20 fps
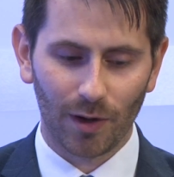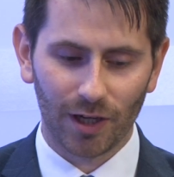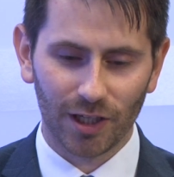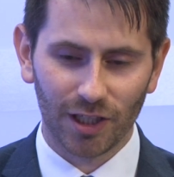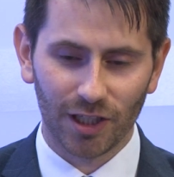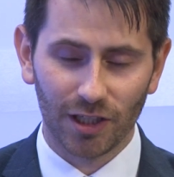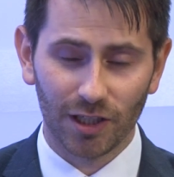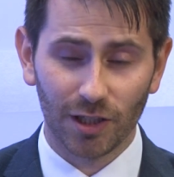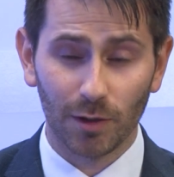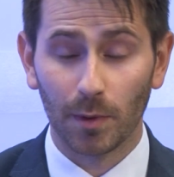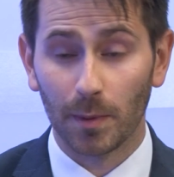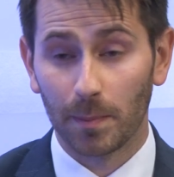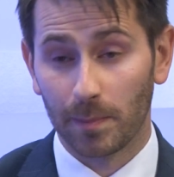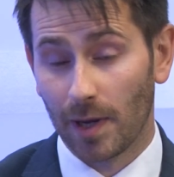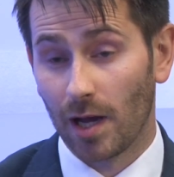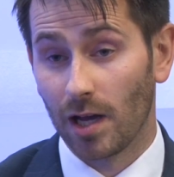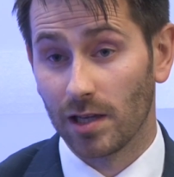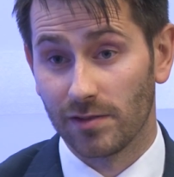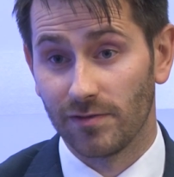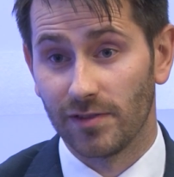you were
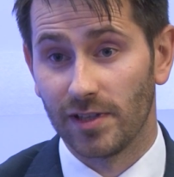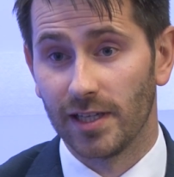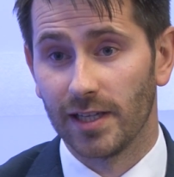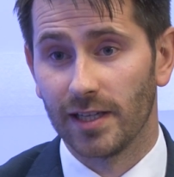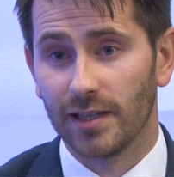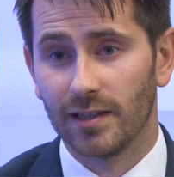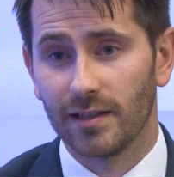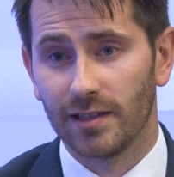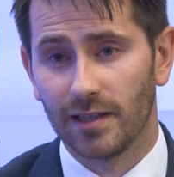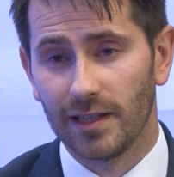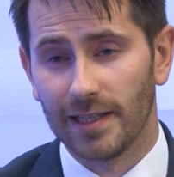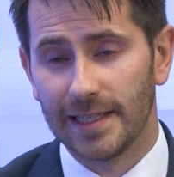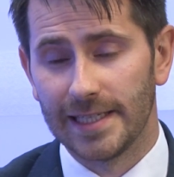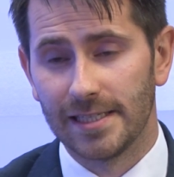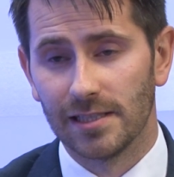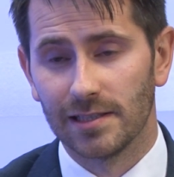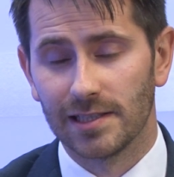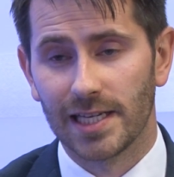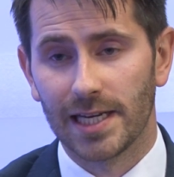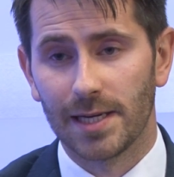part of the
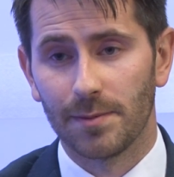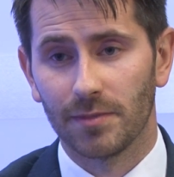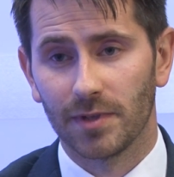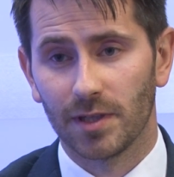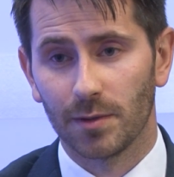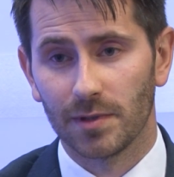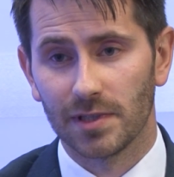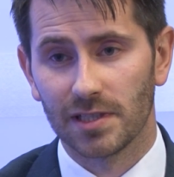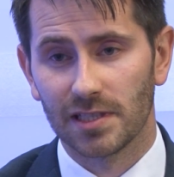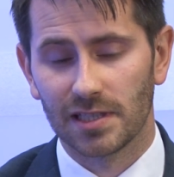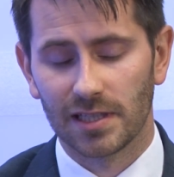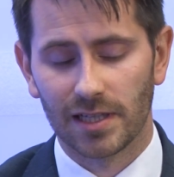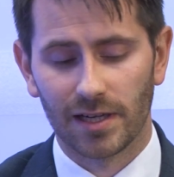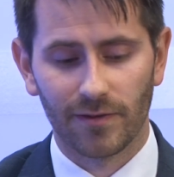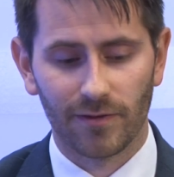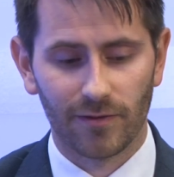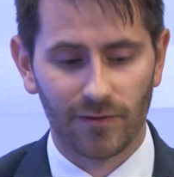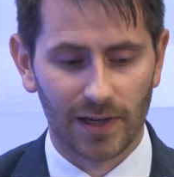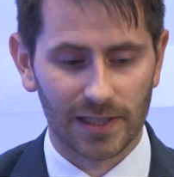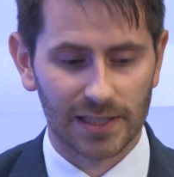legal team that was
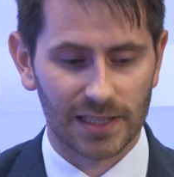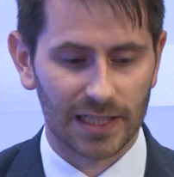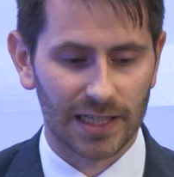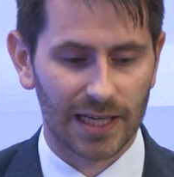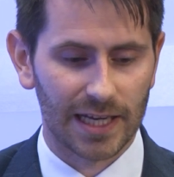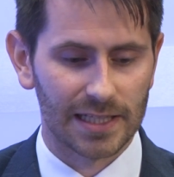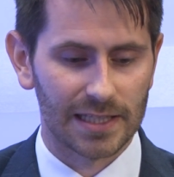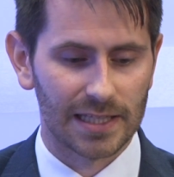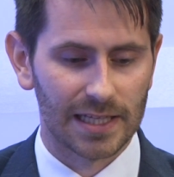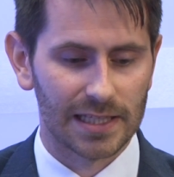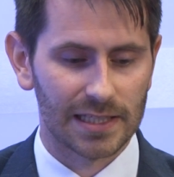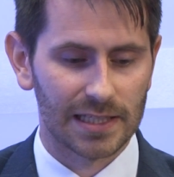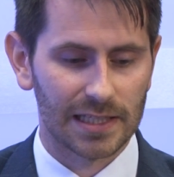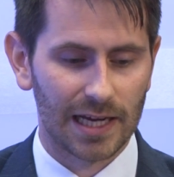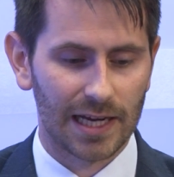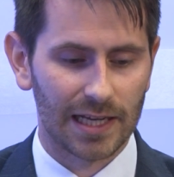fighting against this.